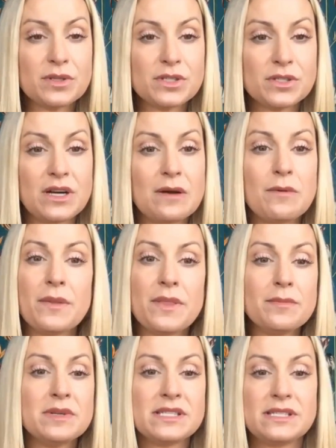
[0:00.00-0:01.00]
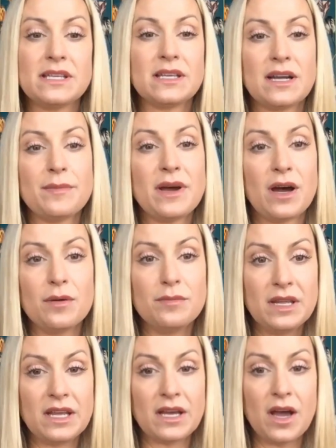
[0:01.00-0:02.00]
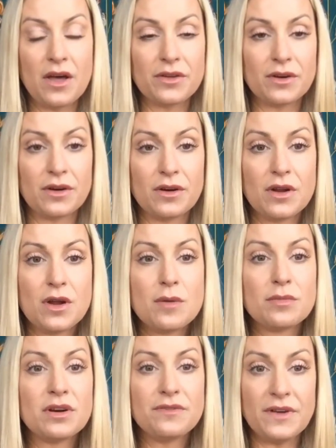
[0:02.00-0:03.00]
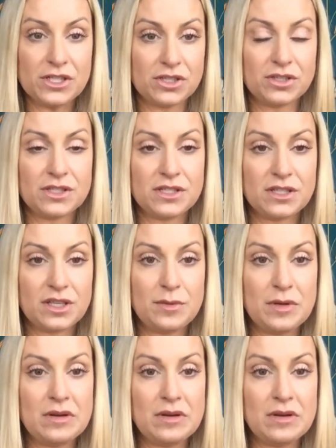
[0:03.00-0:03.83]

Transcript: I want them to see that I'm out meeting other professionals in the community.